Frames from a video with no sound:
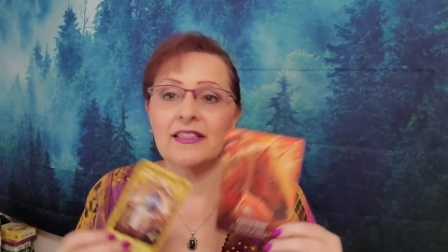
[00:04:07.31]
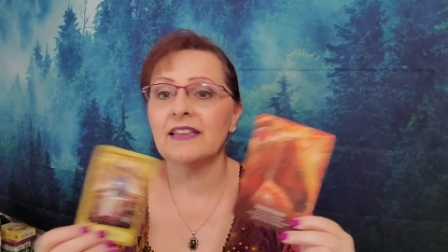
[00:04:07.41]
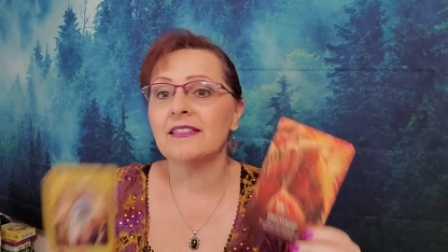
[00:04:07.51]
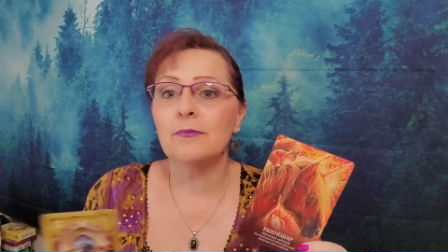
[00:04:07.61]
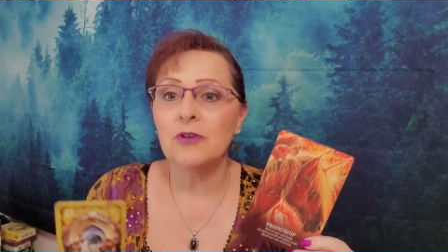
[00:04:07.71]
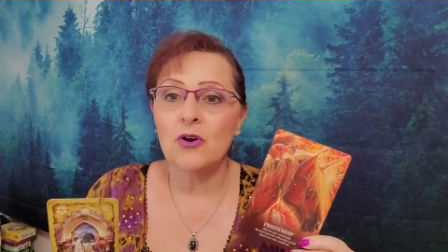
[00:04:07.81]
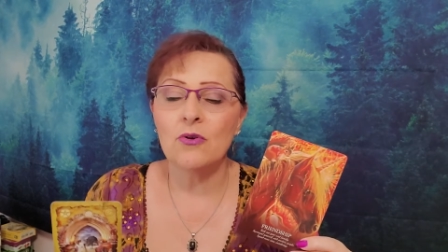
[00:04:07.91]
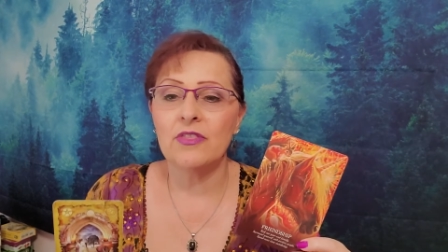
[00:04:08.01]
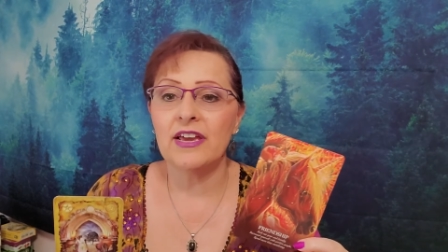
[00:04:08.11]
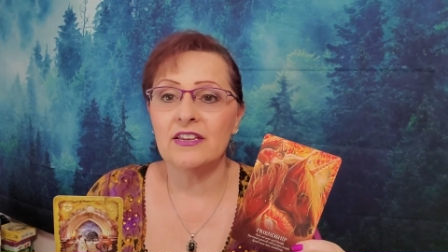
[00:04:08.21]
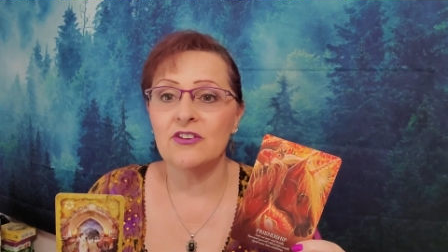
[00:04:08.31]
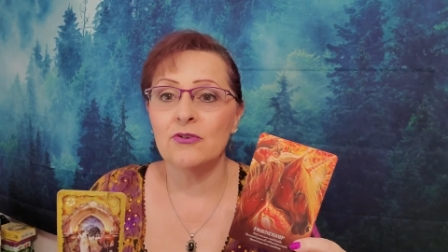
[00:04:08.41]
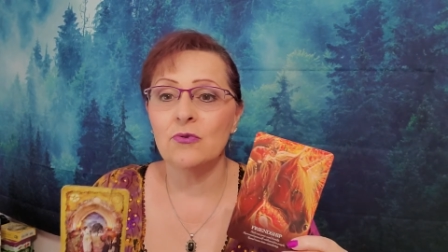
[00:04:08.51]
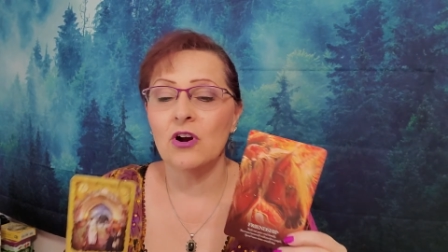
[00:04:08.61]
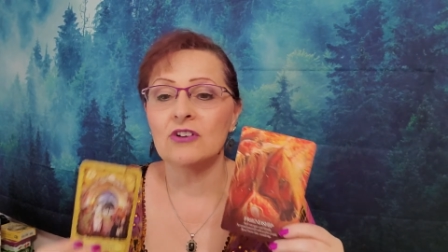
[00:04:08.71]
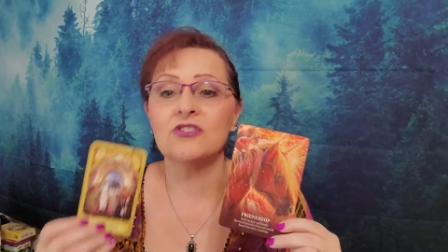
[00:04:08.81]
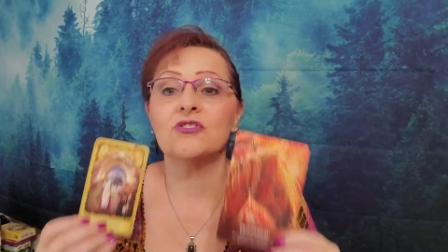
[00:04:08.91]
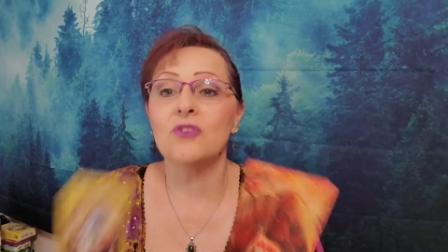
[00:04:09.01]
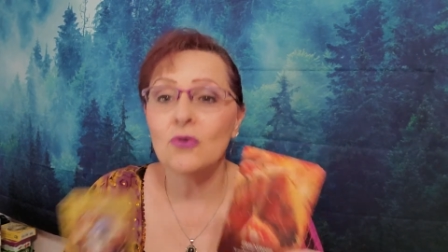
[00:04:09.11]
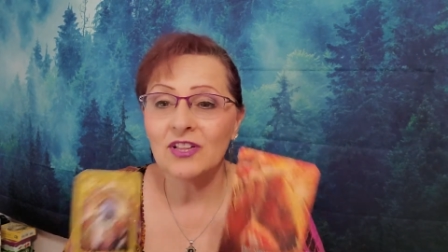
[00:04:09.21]
Let them know that you are
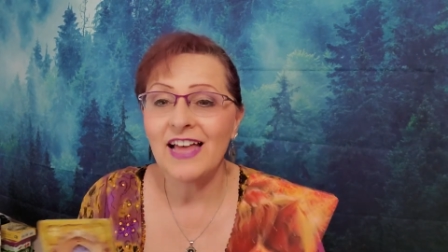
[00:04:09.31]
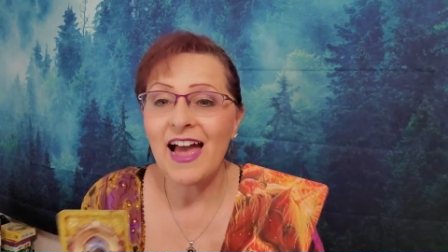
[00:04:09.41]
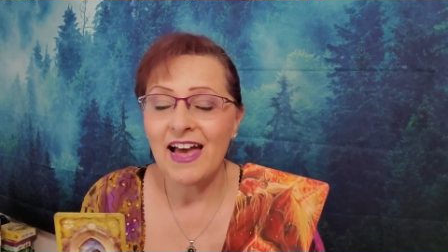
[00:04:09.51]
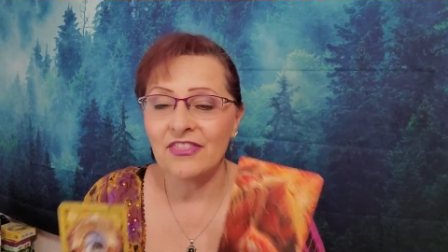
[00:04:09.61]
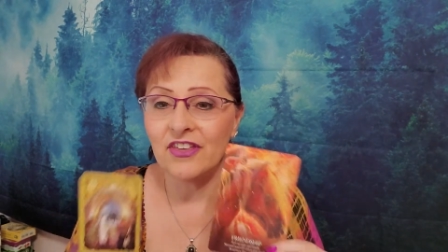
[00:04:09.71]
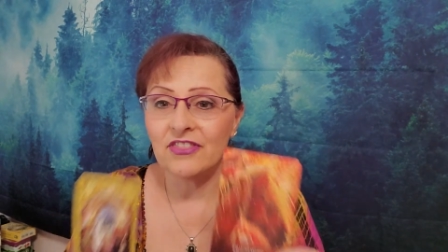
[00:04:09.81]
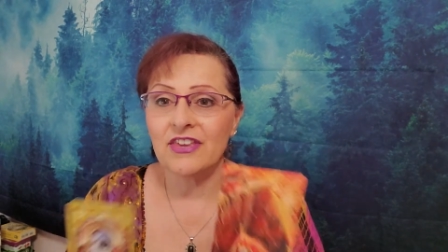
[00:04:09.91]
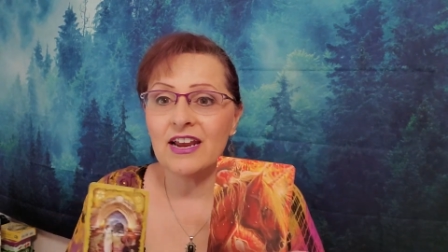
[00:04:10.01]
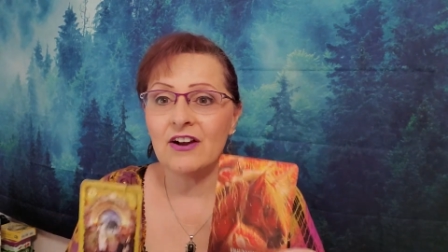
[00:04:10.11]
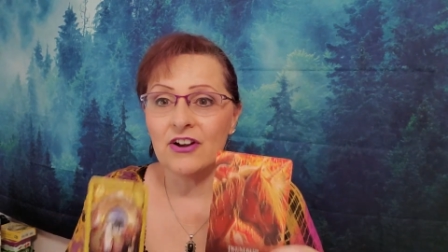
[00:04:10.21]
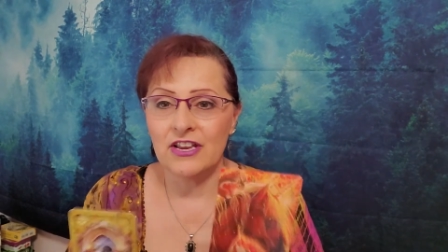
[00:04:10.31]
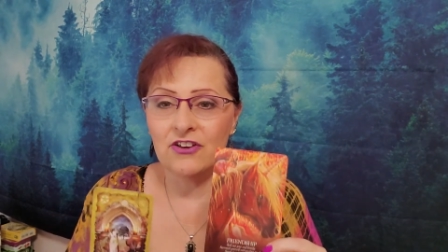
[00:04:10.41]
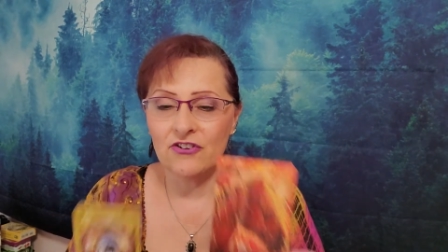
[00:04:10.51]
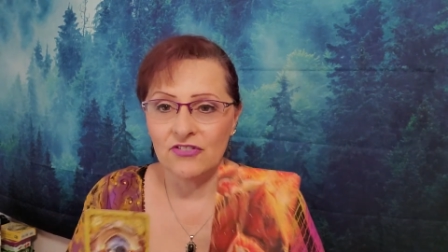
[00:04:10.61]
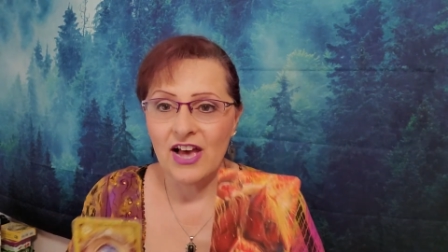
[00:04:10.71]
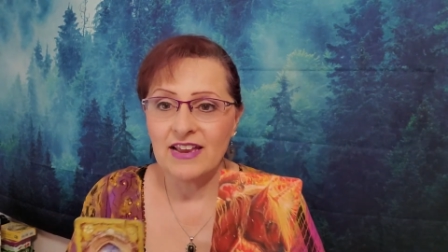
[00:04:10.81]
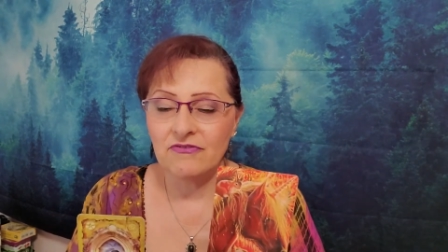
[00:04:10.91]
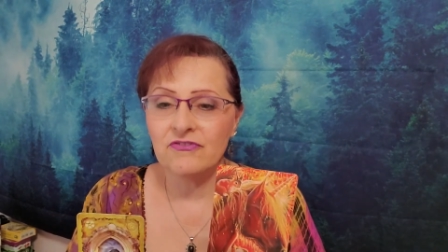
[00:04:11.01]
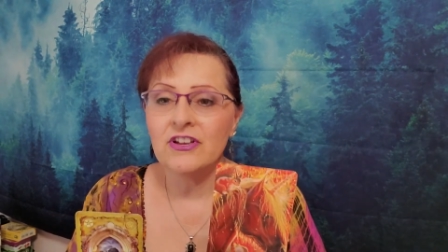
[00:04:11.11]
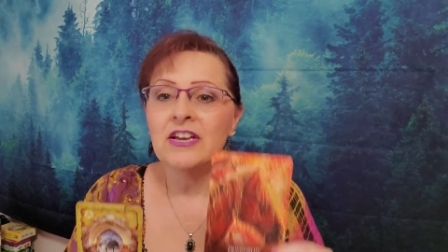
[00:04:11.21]
so glad that they are in your life.